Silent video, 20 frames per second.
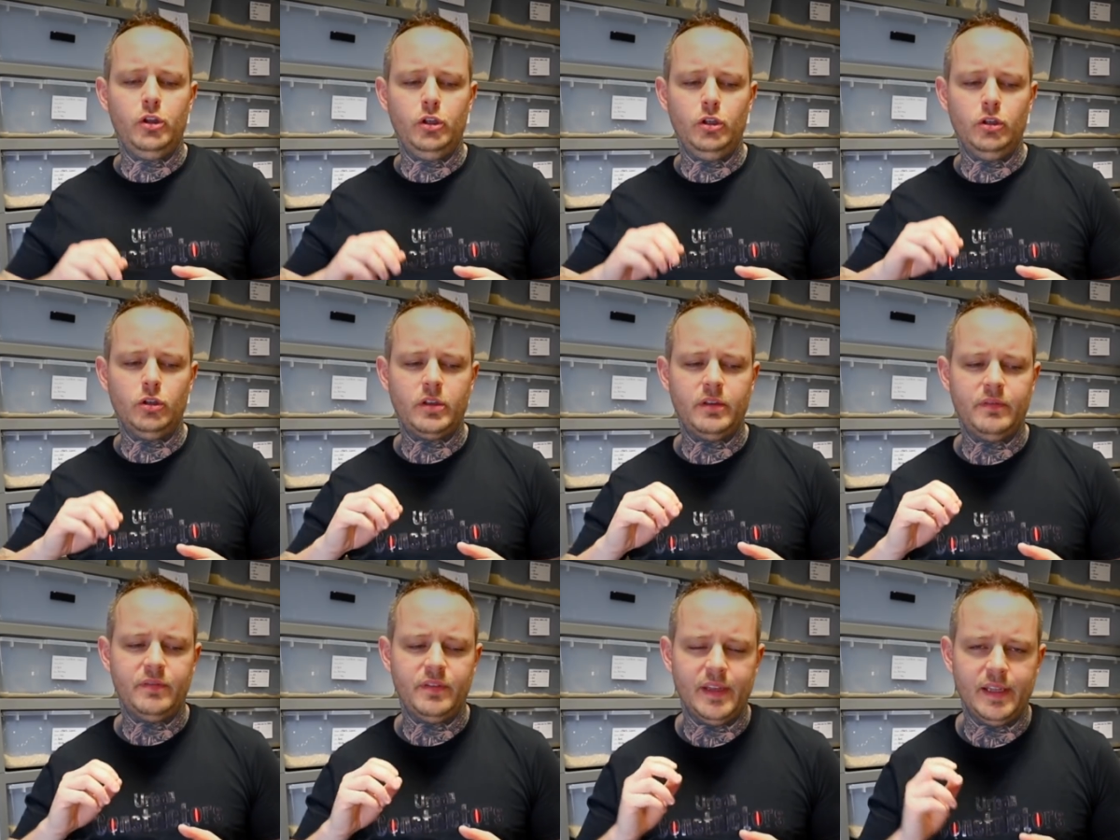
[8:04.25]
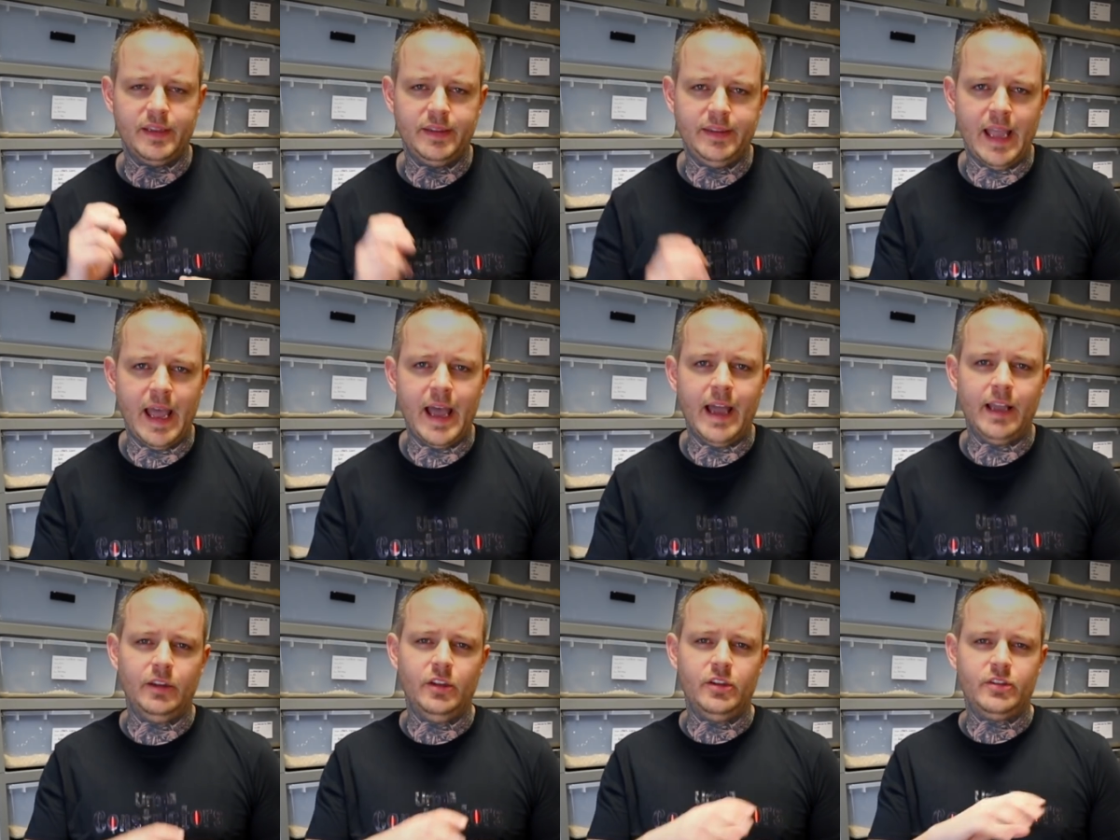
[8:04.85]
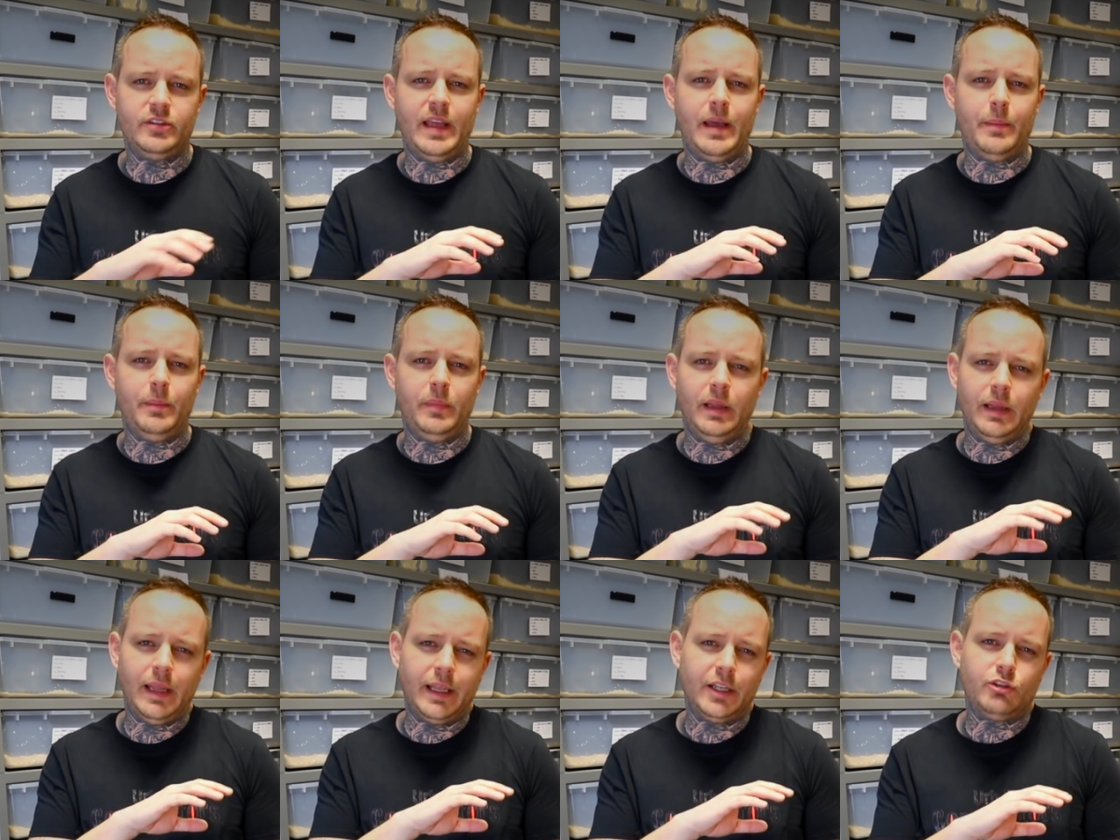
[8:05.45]
You're looking for that darkness, that
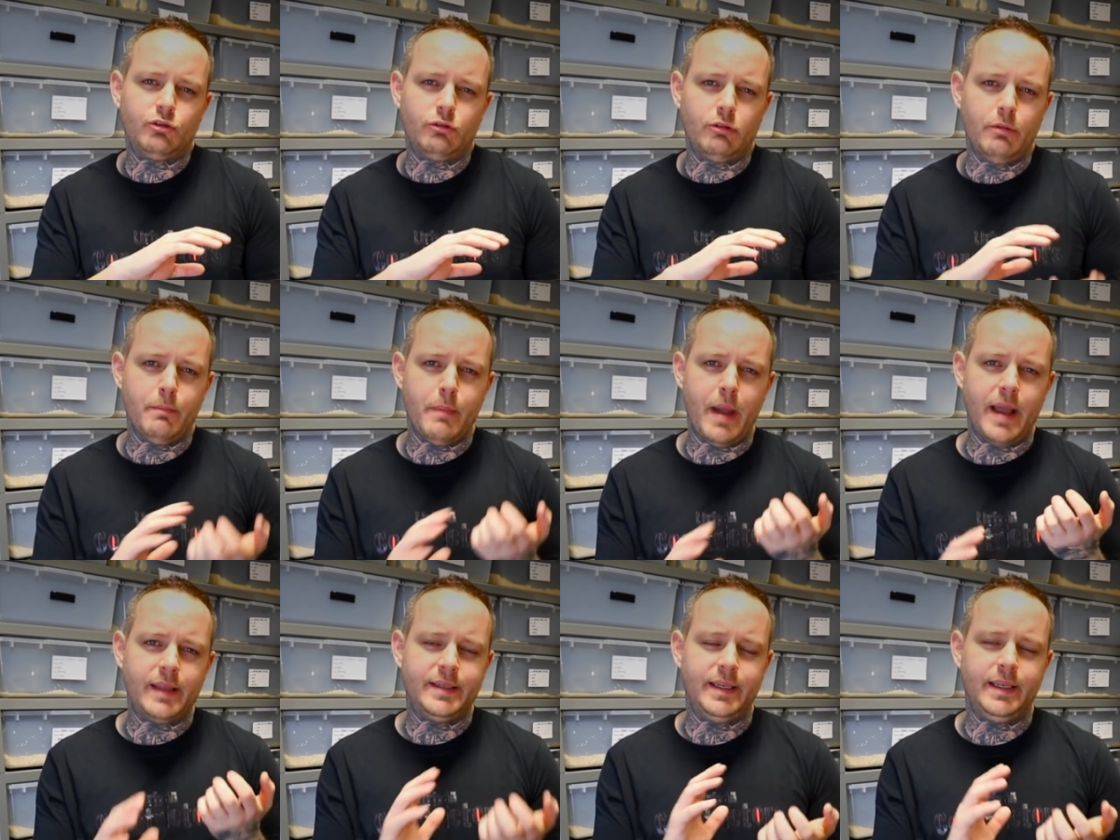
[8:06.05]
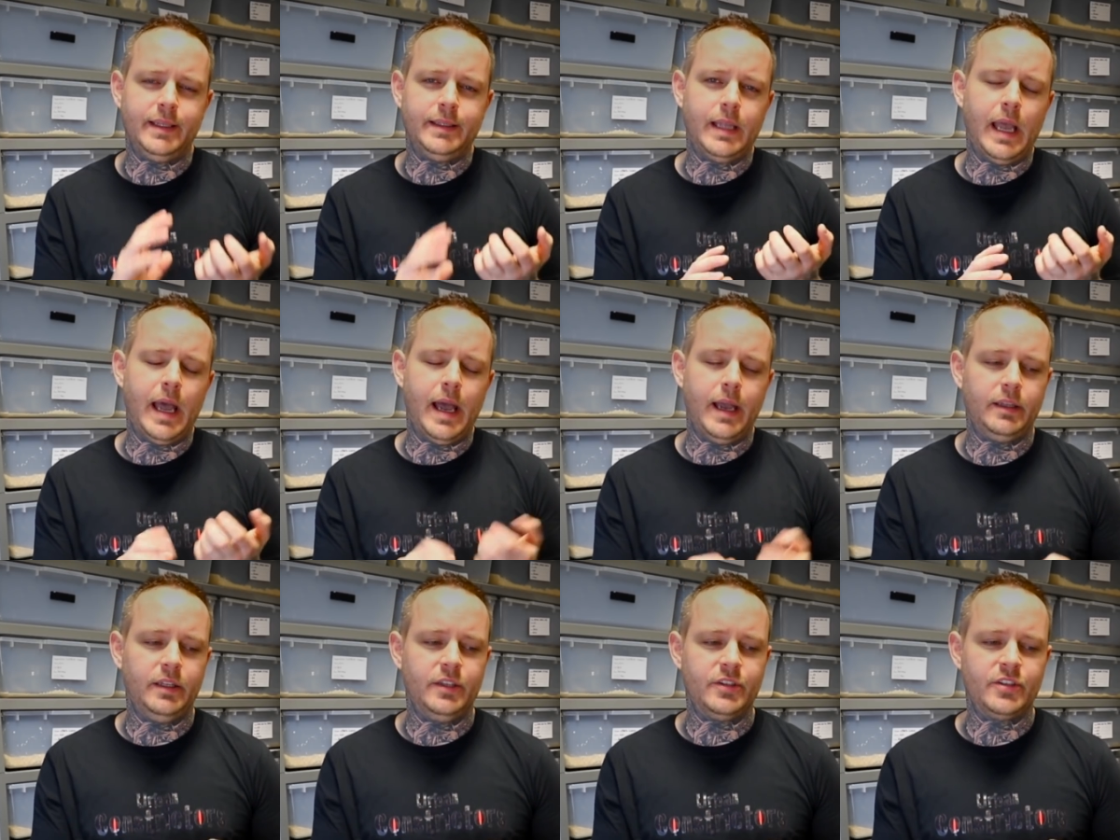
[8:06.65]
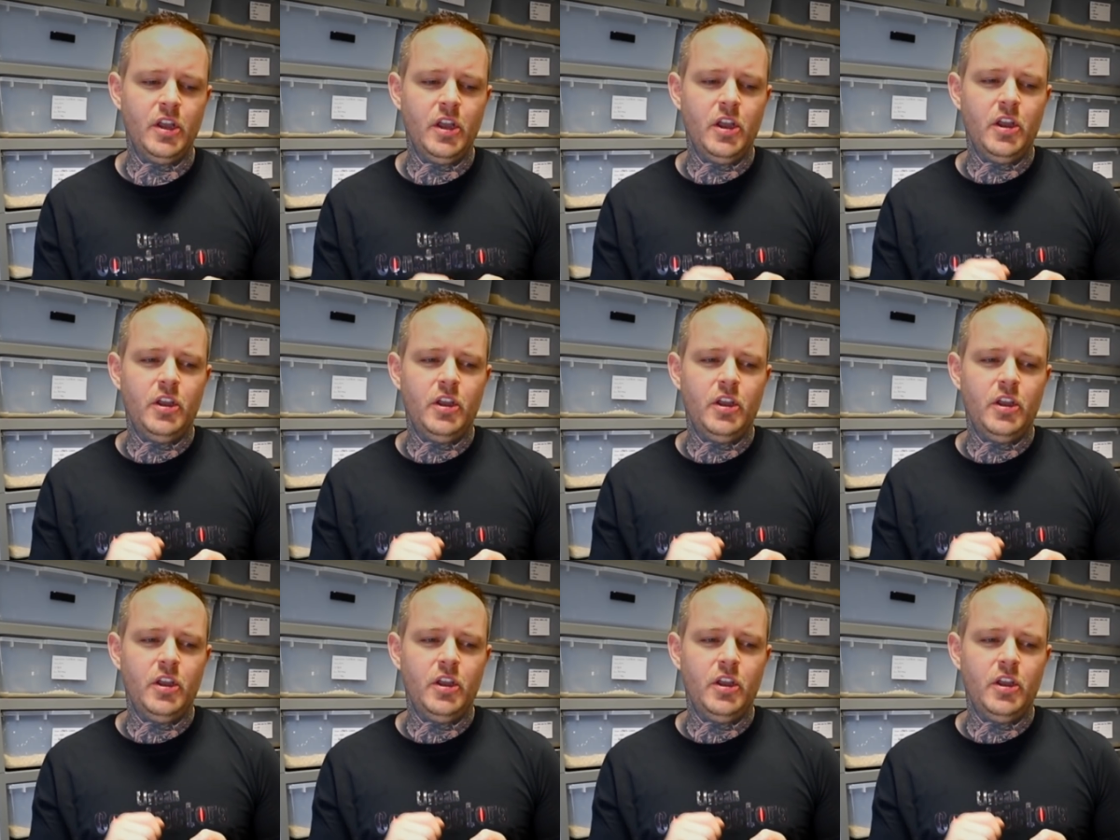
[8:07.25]
more like dramatic darkness.